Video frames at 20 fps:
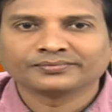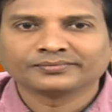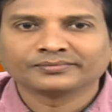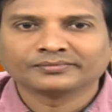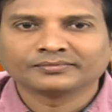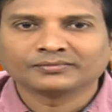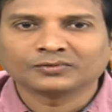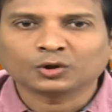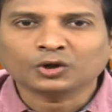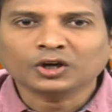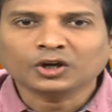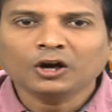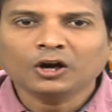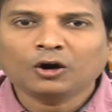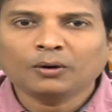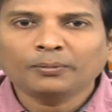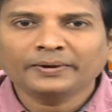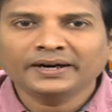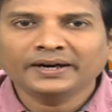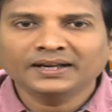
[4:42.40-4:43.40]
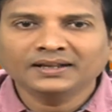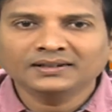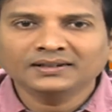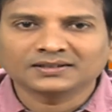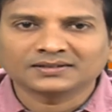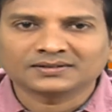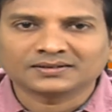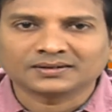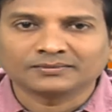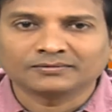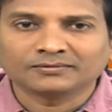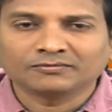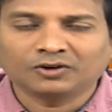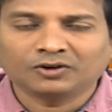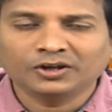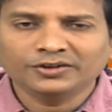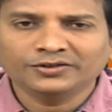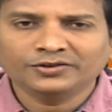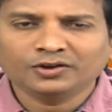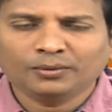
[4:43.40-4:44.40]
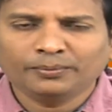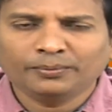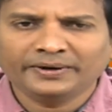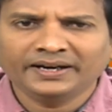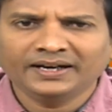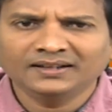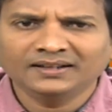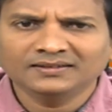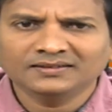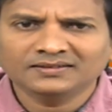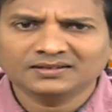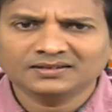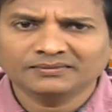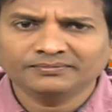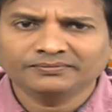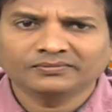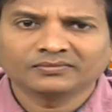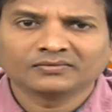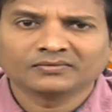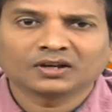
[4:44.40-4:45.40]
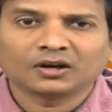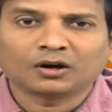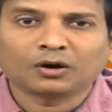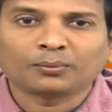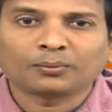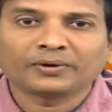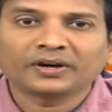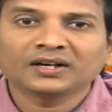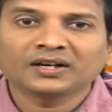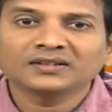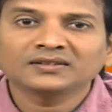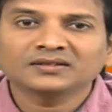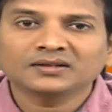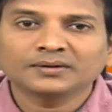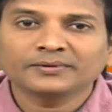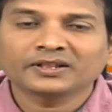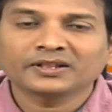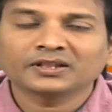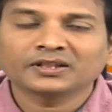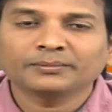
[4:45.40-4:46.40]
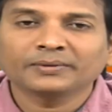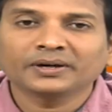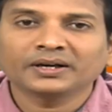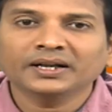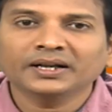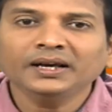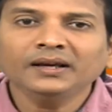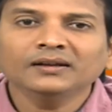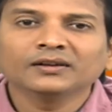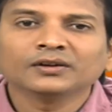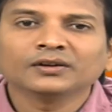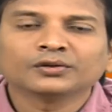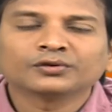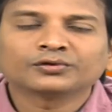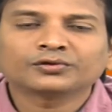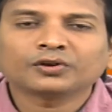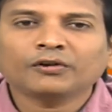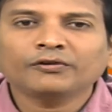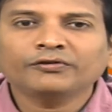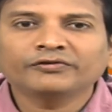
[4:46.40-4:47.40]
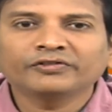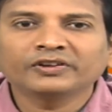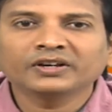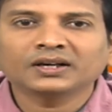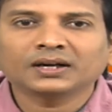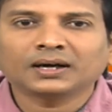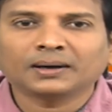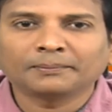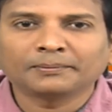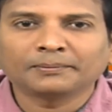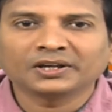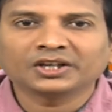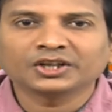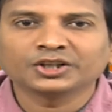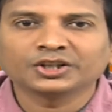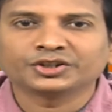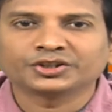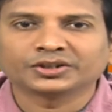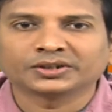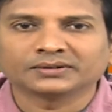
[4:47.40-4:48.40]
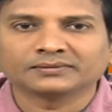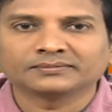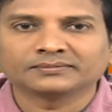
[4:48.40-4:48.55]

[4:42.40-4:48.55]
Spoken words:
Okay, operating system. What is operating system? Operating system nothing but a software application.